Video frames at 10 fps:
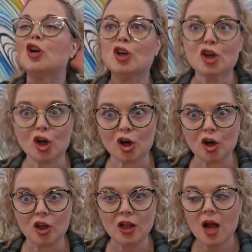
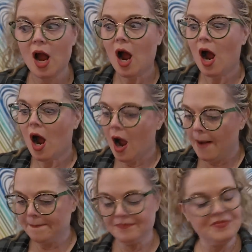girl.
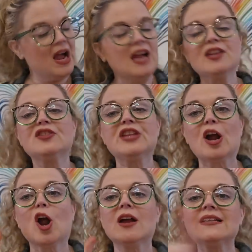
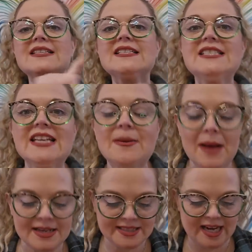There isn't a
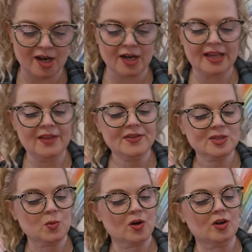mascara in
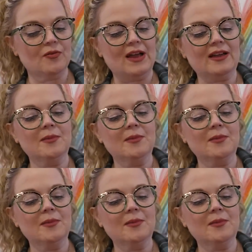this world that